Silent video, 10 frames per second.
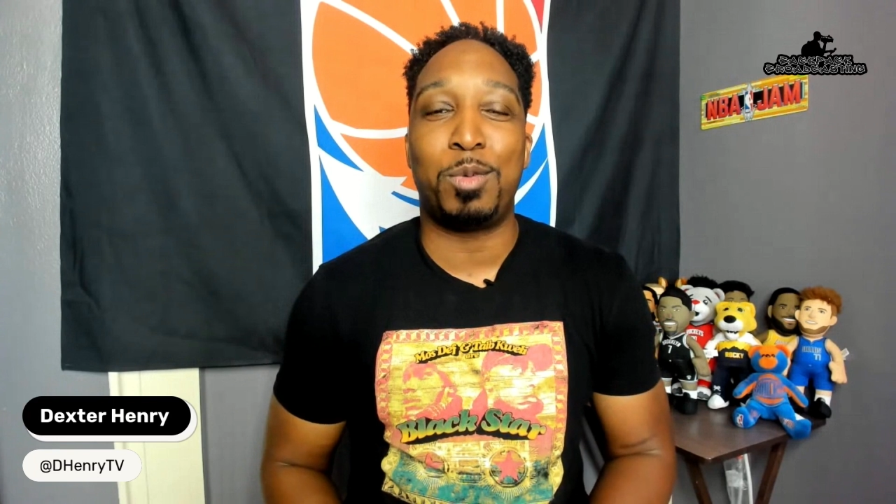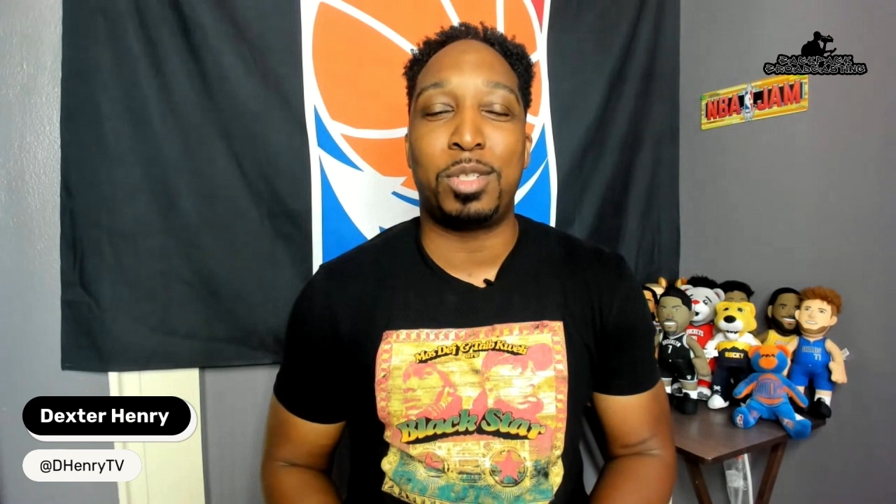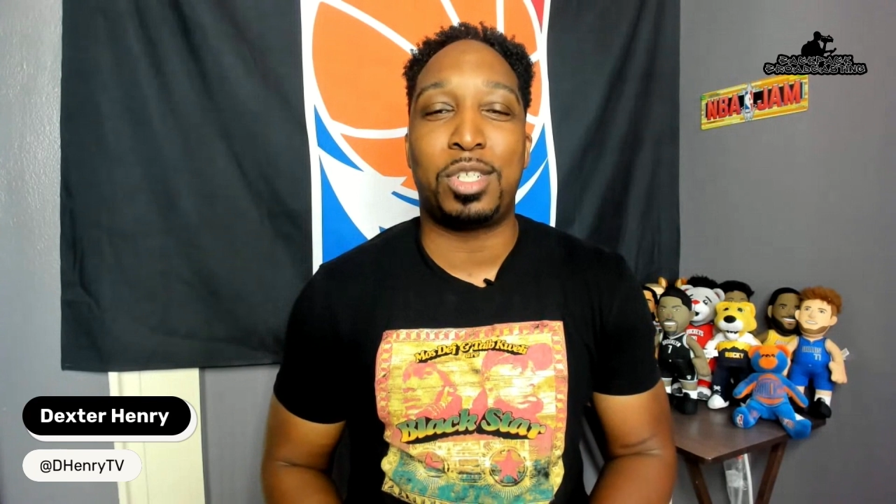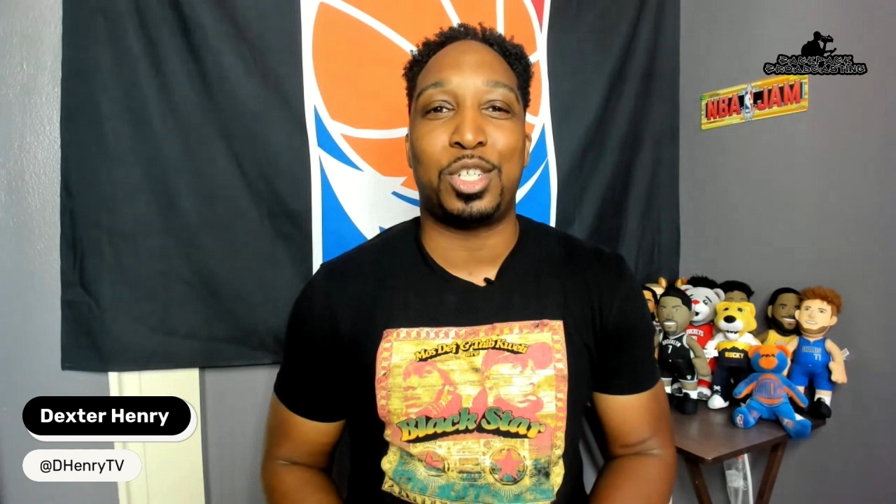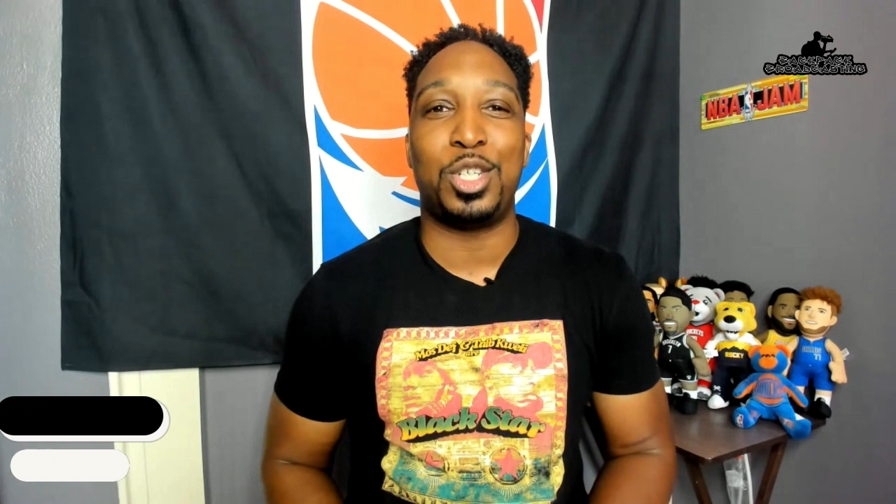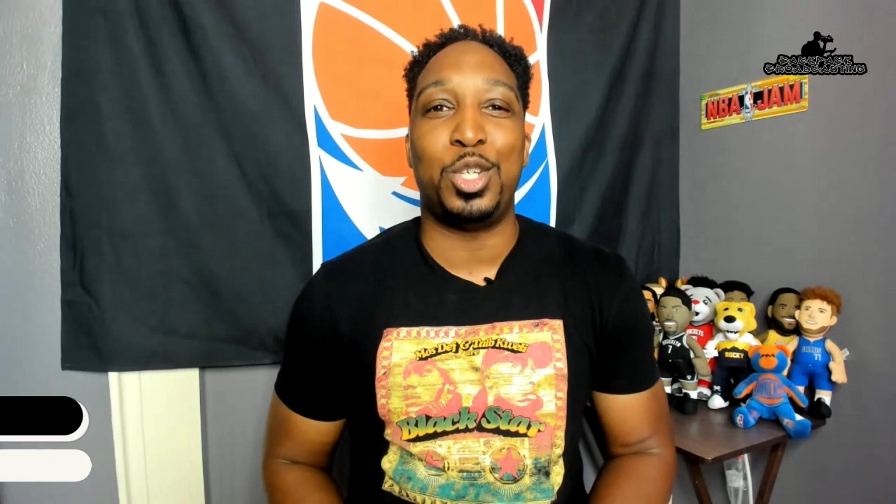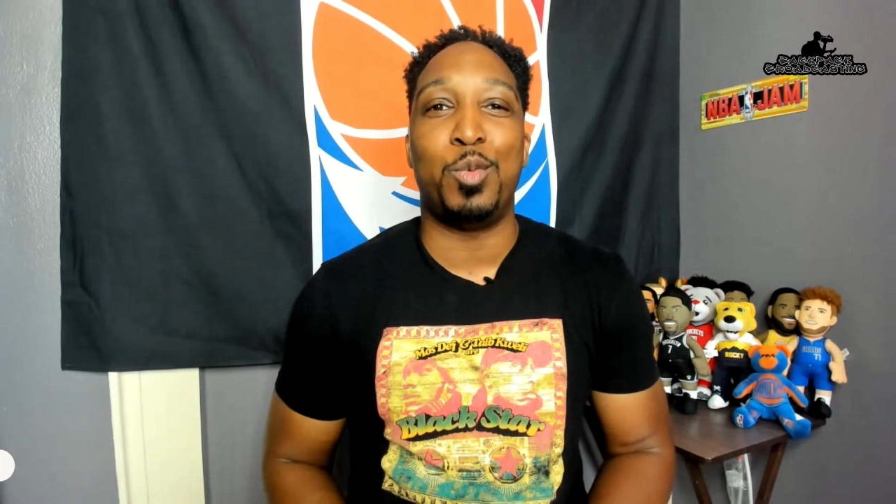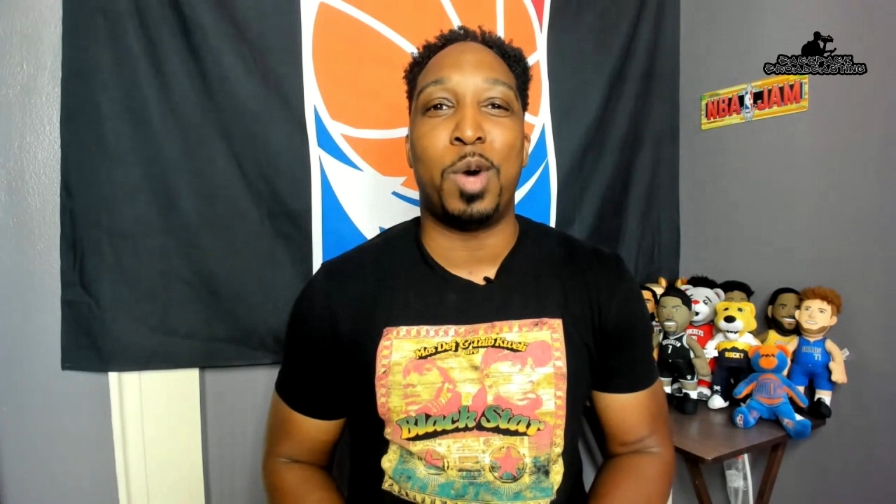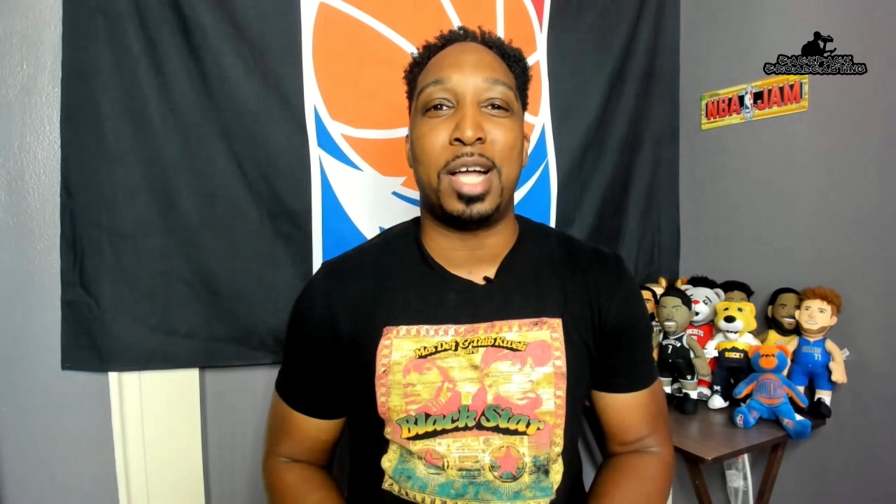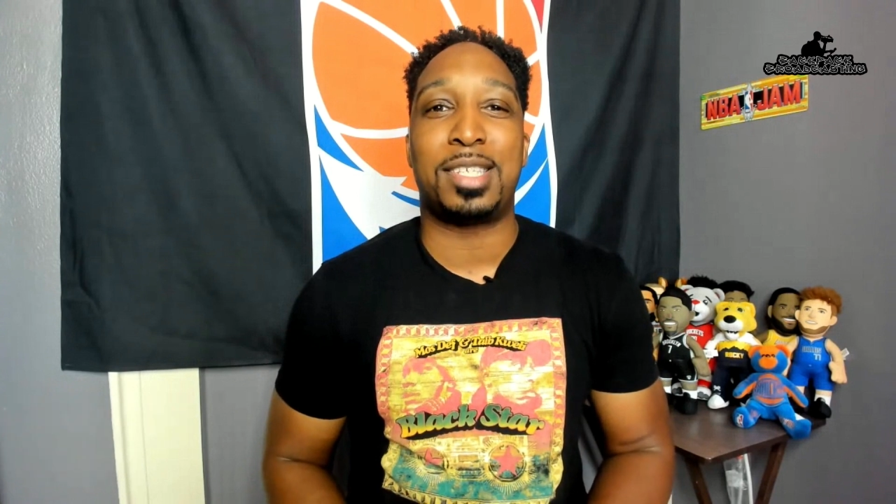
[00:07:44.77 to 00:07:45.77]
just
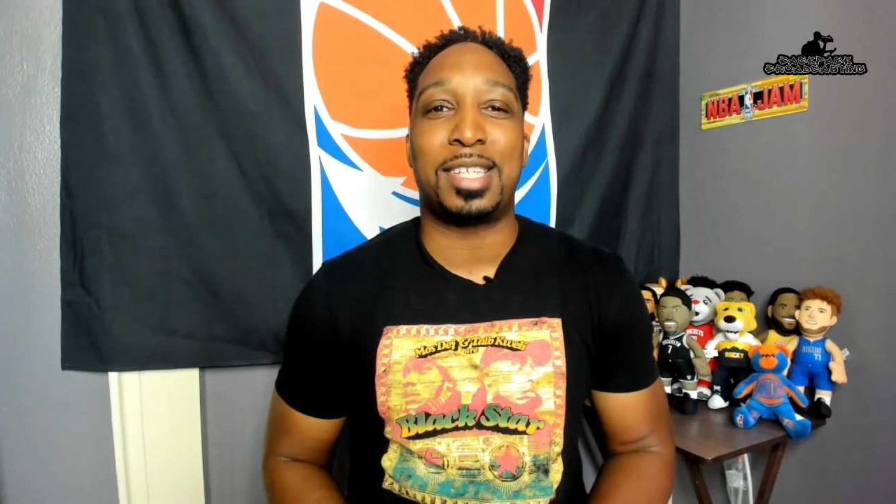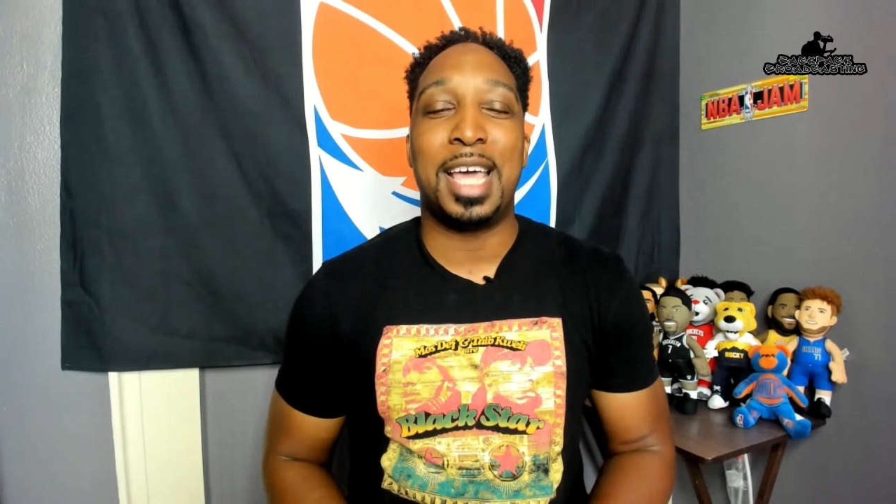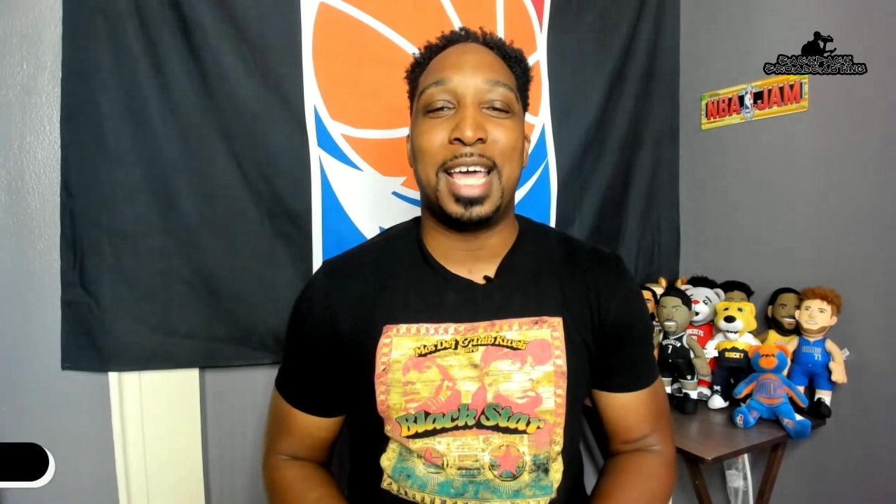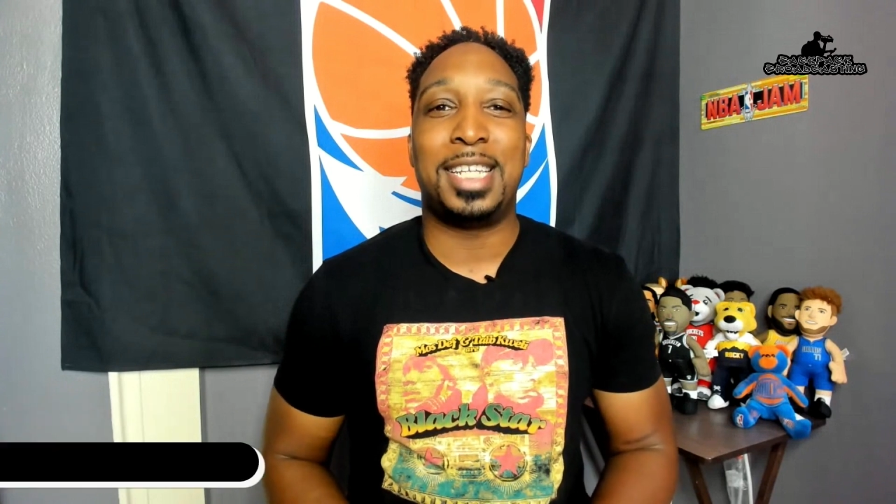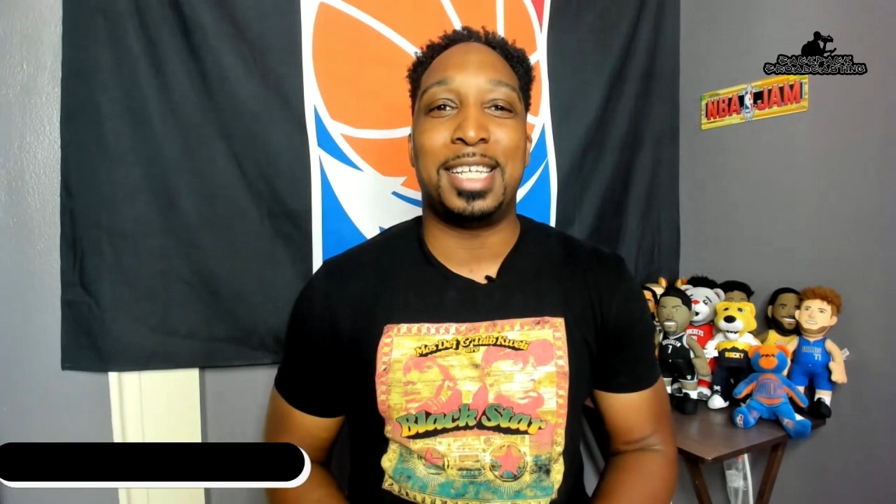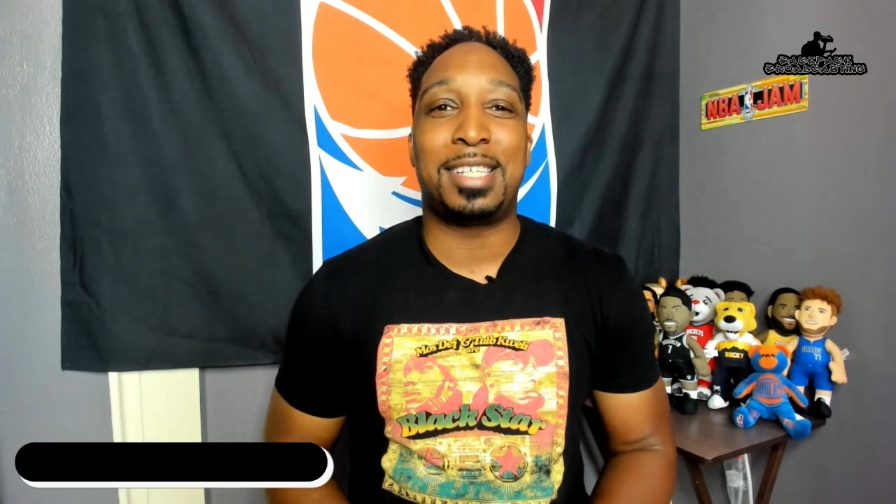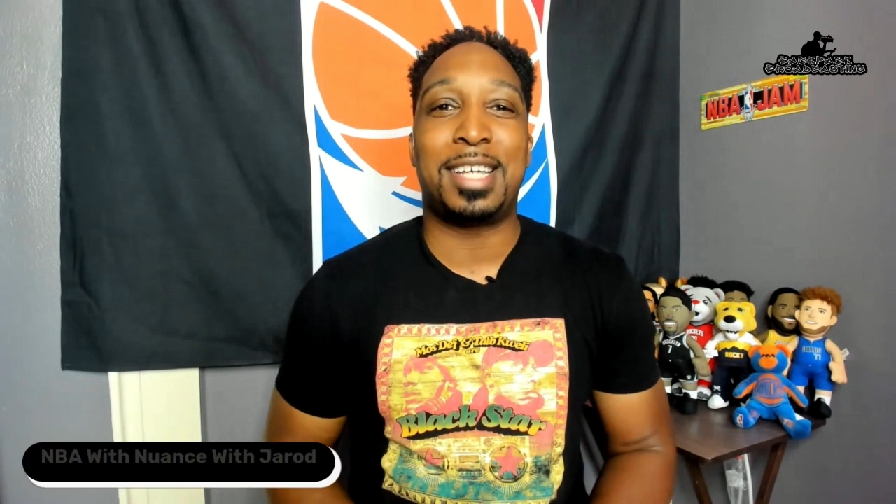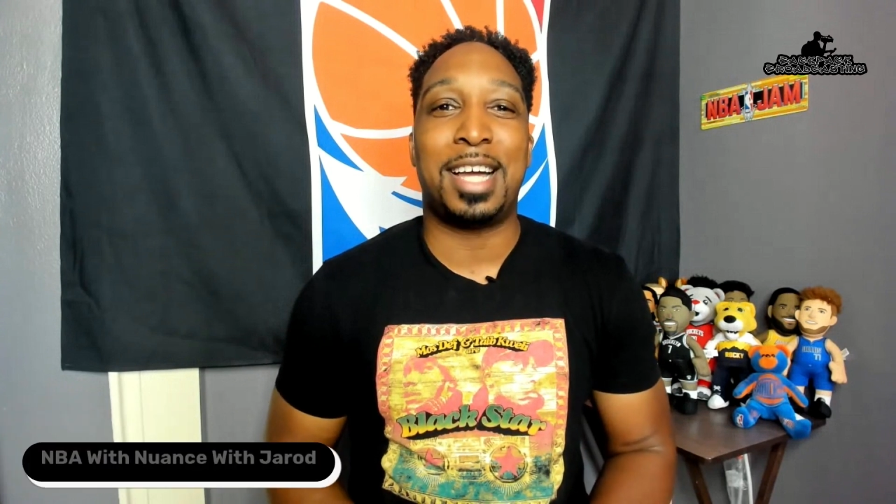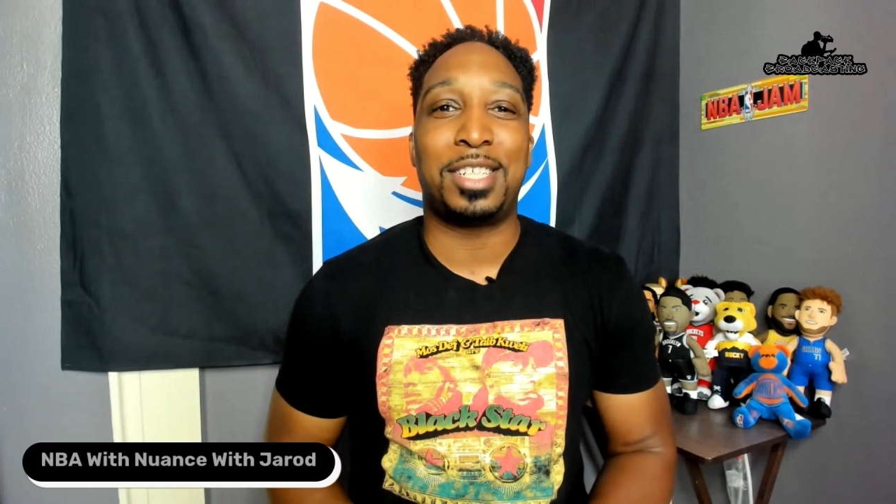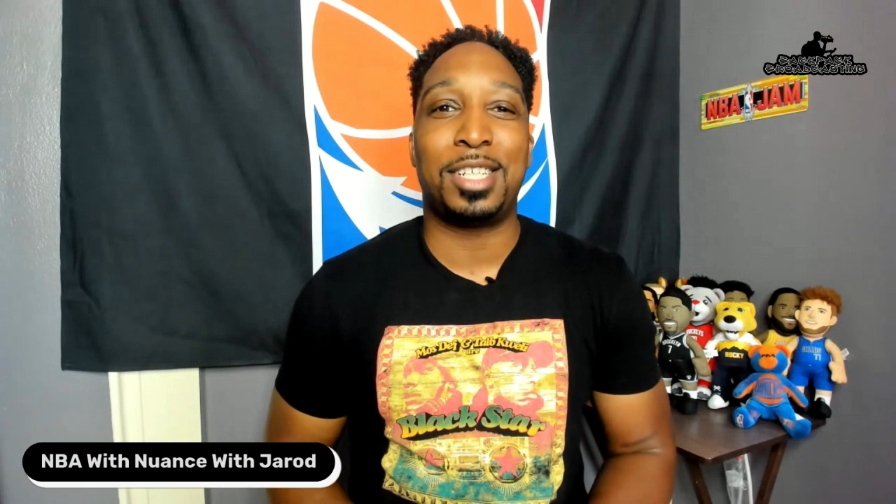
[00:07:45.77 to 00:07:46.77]
nuance
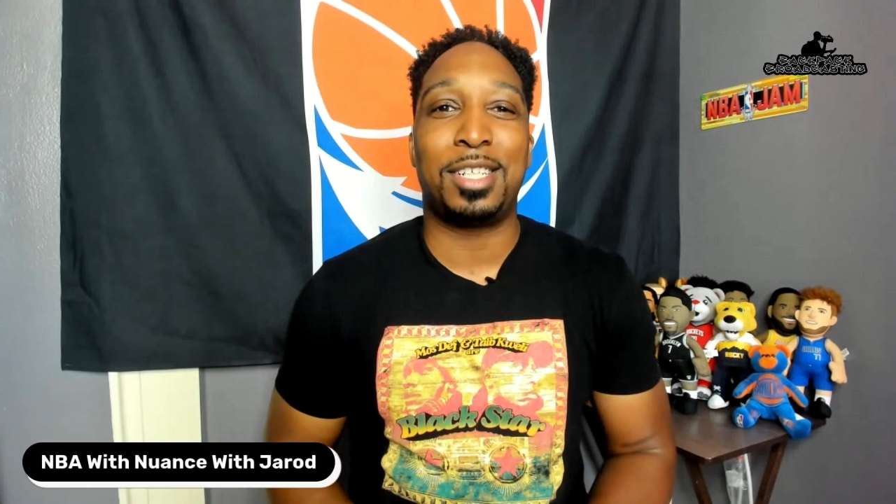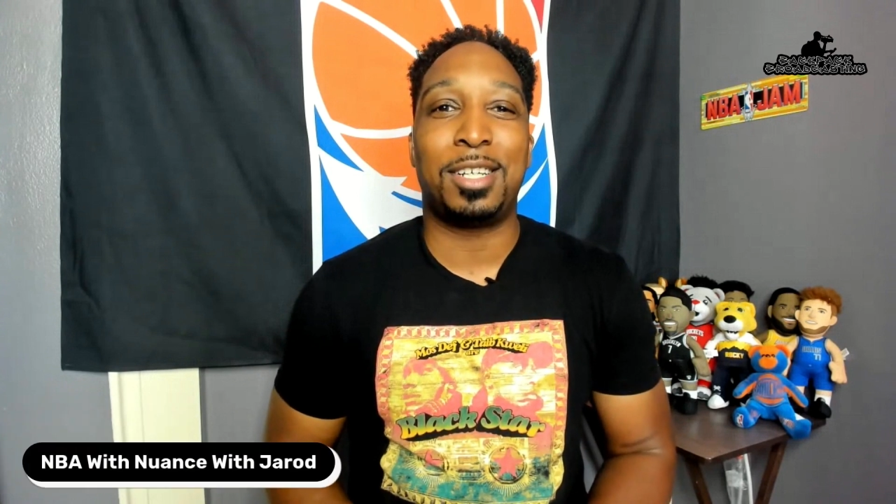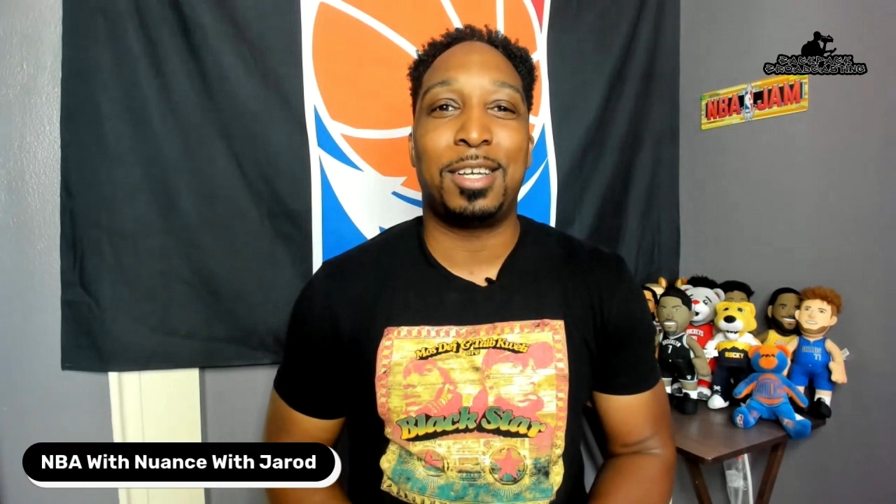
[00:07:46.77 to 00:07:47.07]
discussion